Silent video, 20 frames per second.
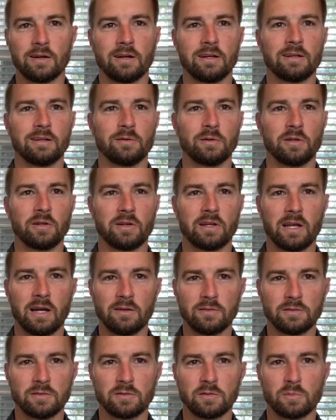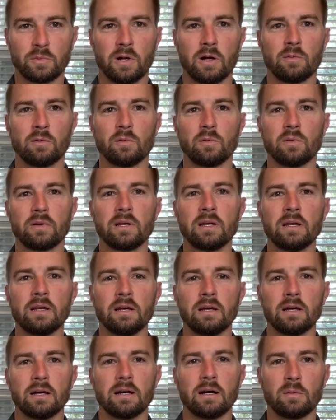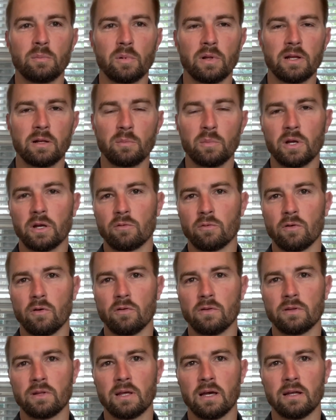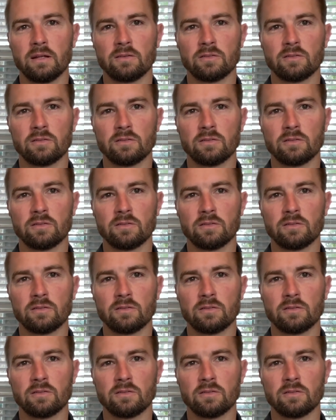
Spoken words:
I know your counselors probably played a big role in that.